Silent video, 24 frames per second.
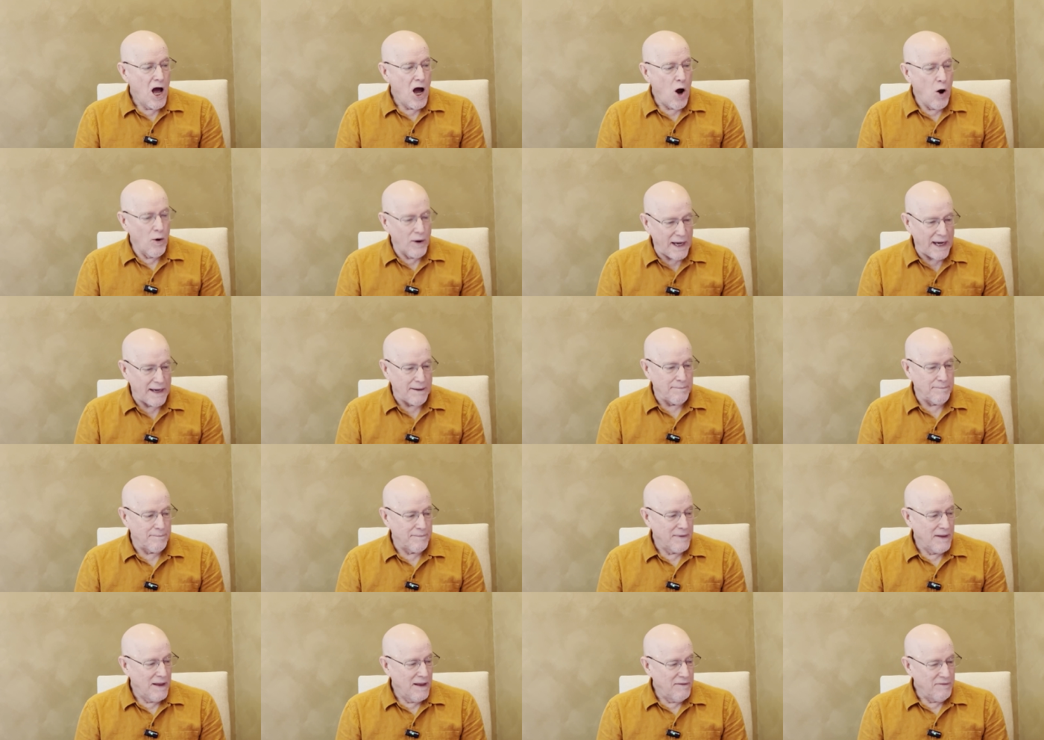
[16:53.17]
Okay,
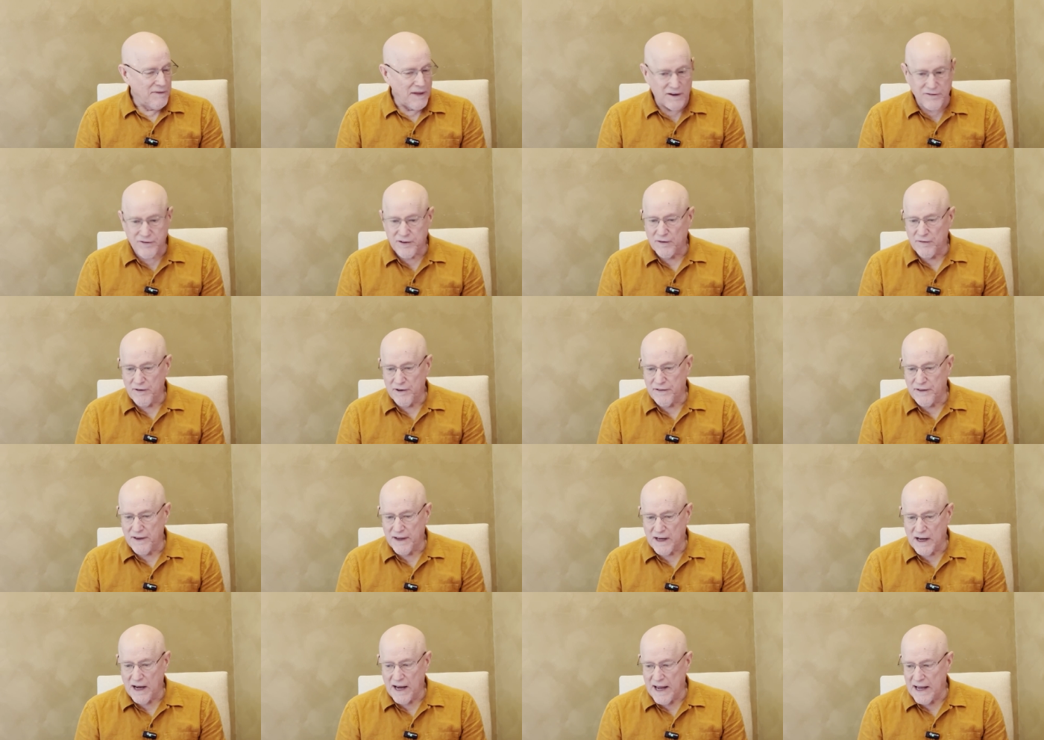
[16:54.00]
that's
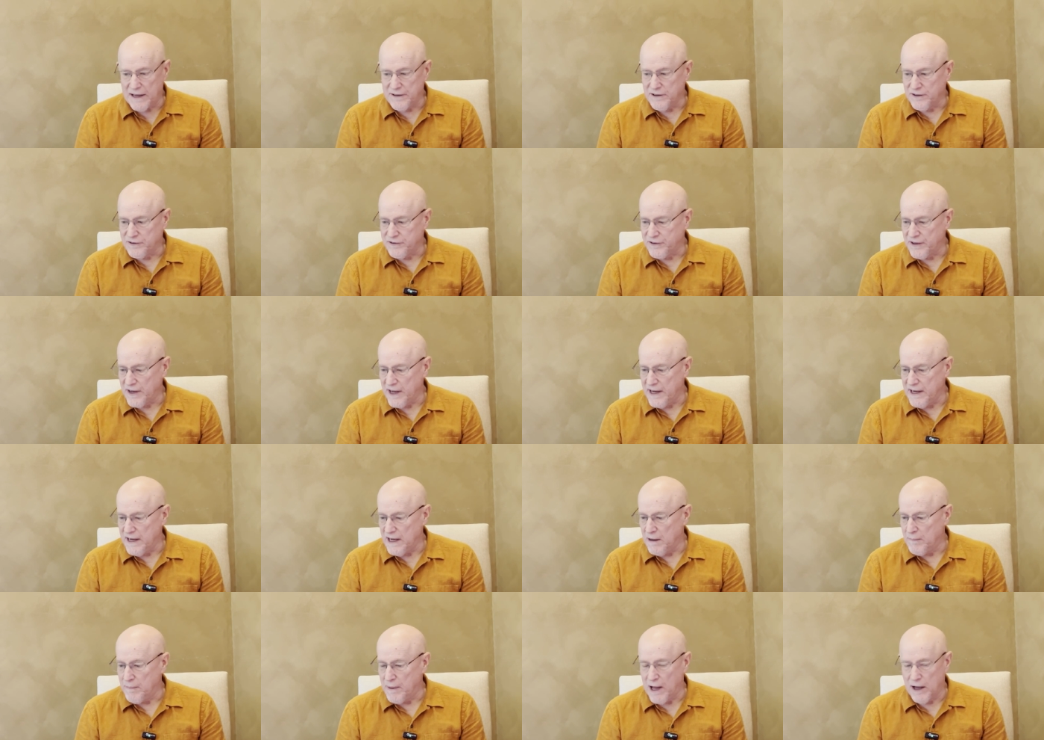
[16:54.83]
everything I had to say
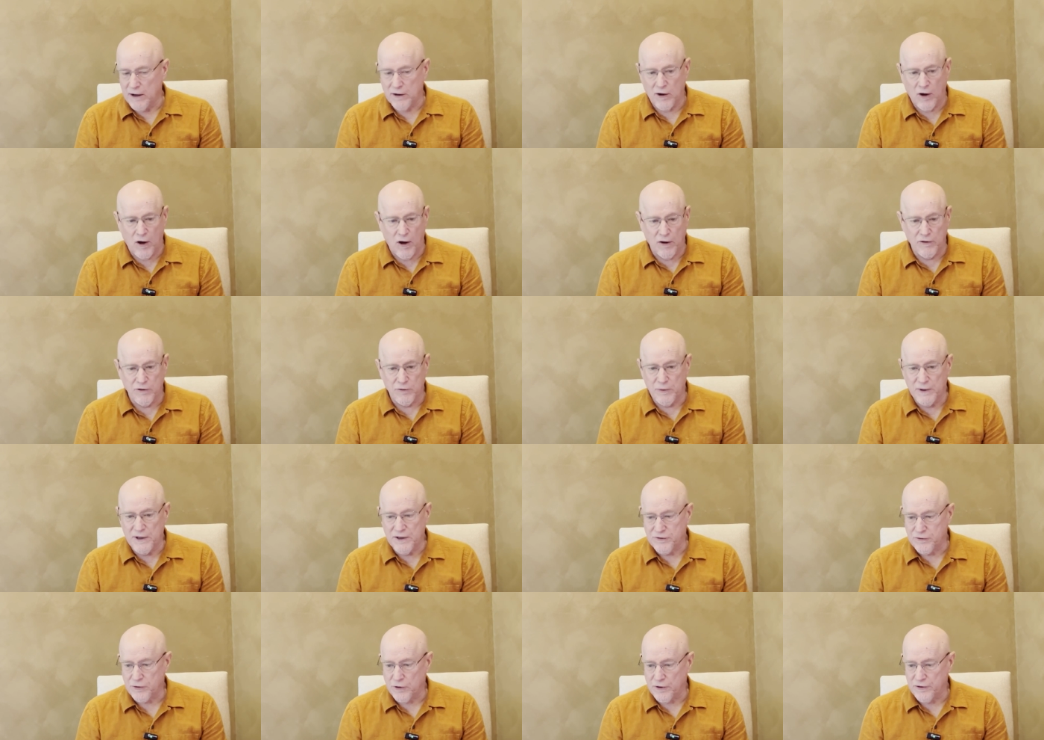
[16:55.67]
about all the
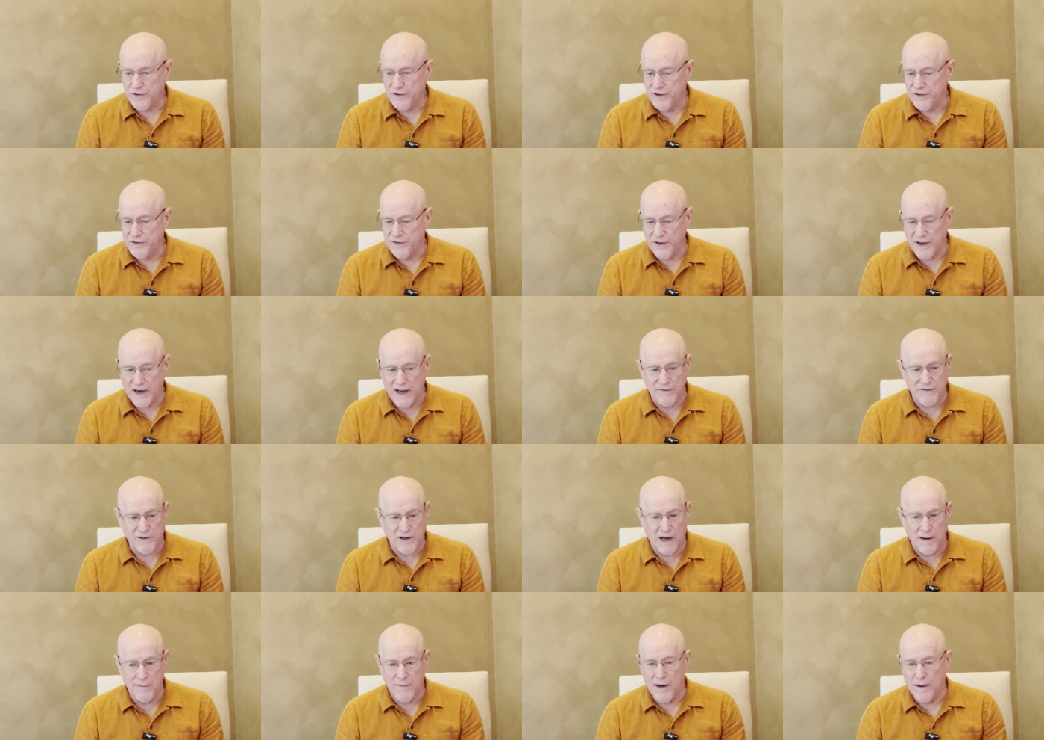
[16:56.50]
resources that I've
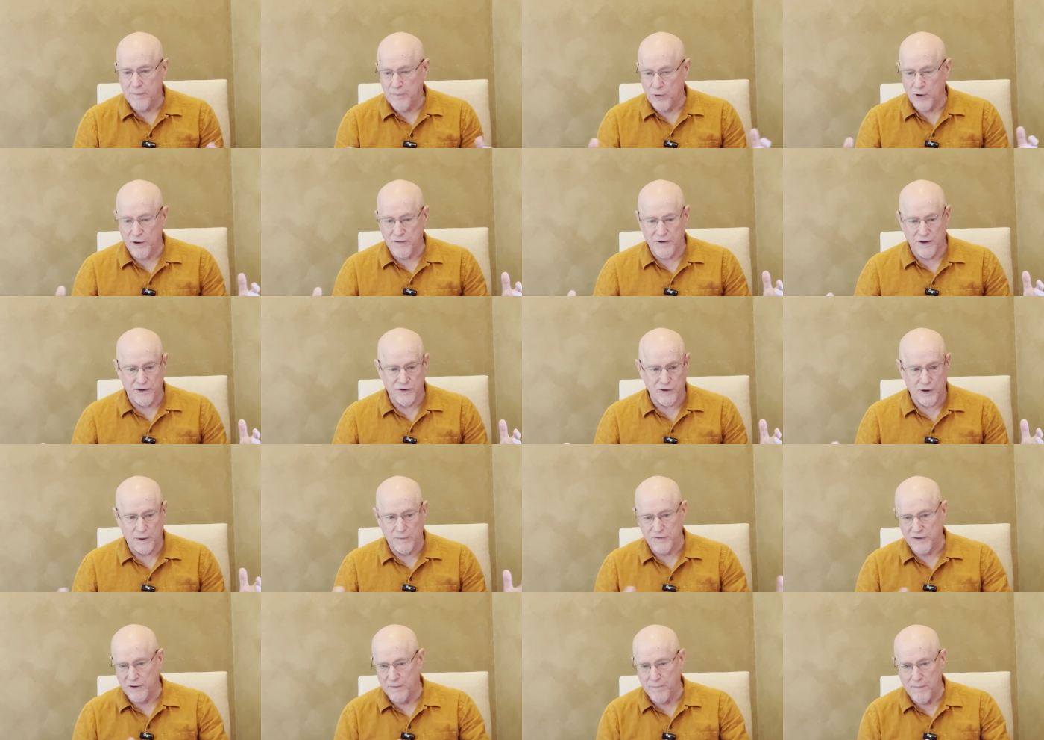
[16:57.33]
come up with in
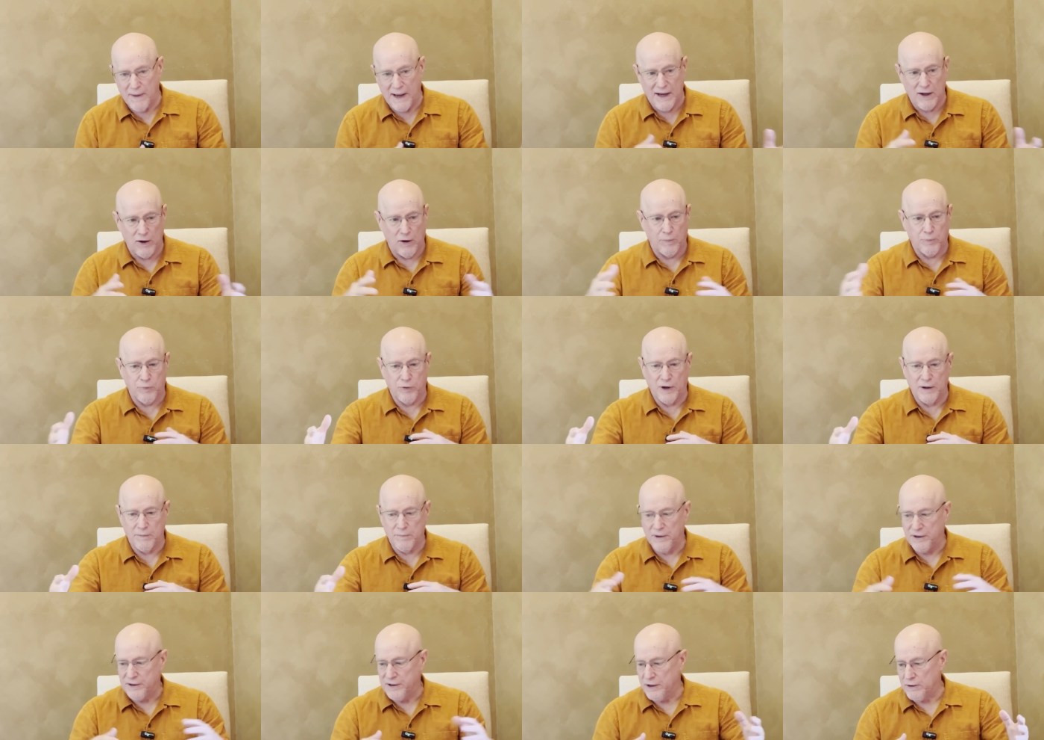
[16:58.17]
terms of mail,
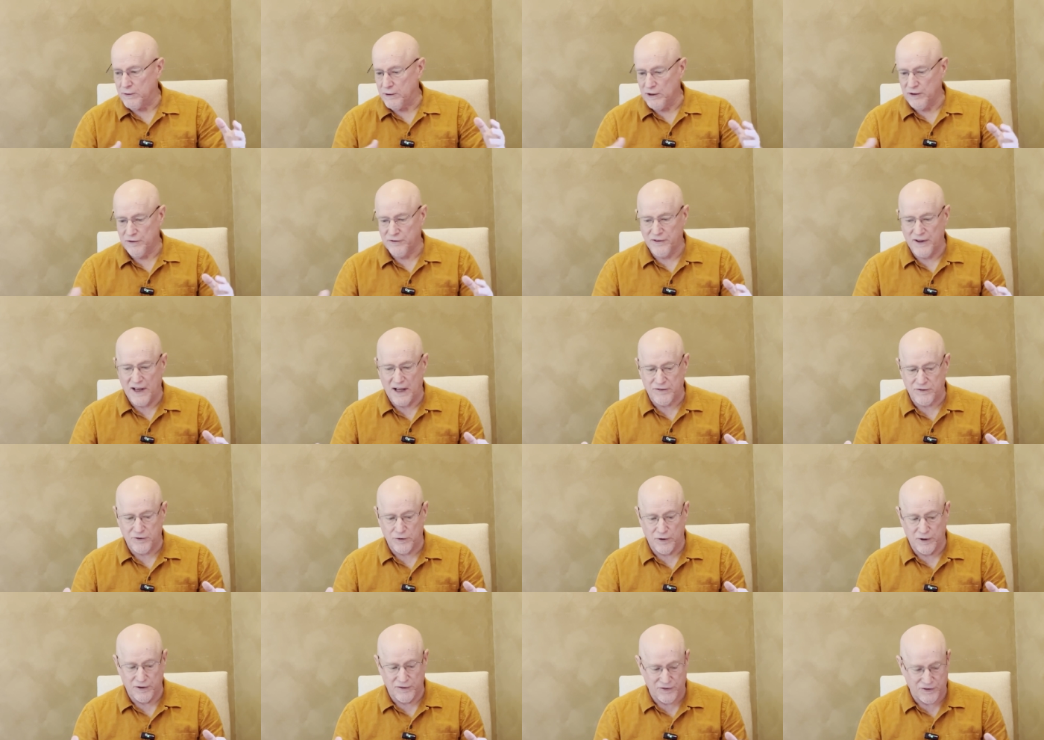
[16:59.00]
print materials, that
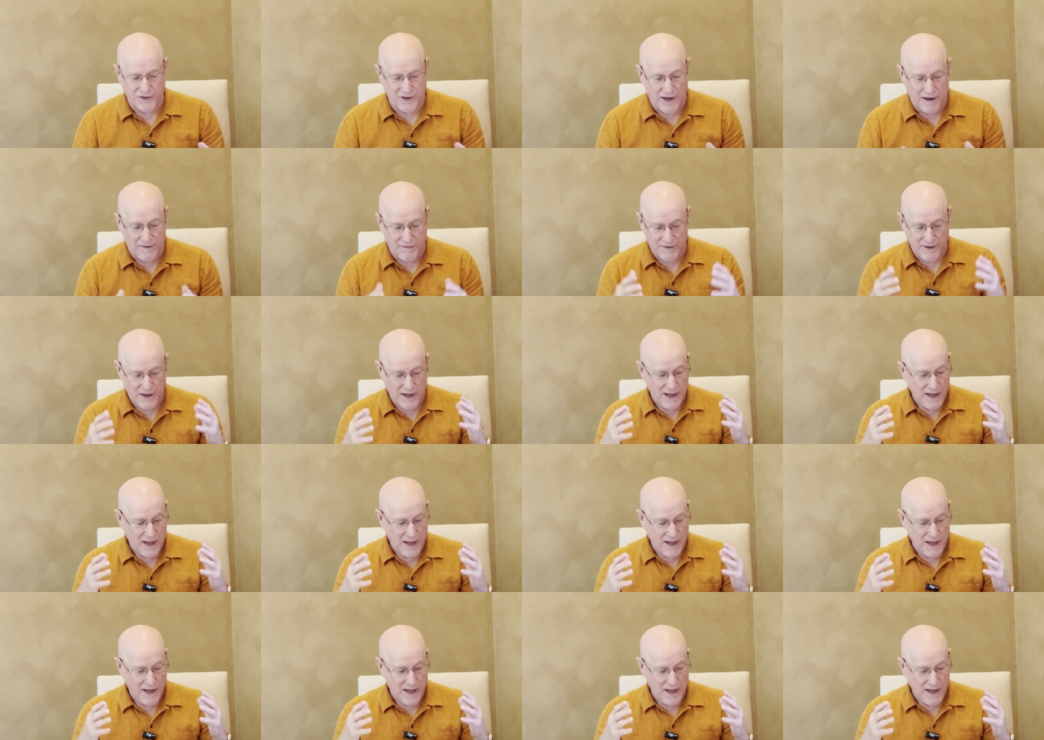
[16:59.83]
sort of stuff.